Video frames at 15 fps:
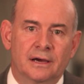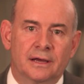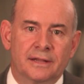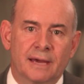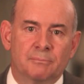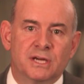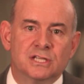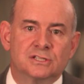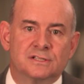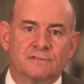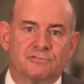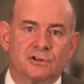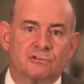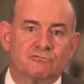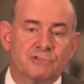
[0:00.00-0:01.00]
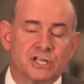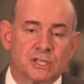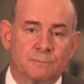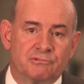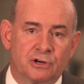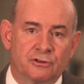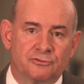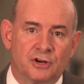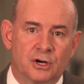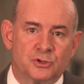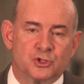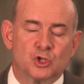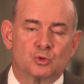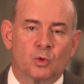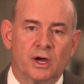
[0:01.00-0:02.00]
and that means different risk
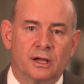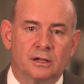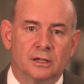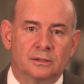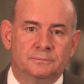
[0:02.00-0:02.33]
profiles as well.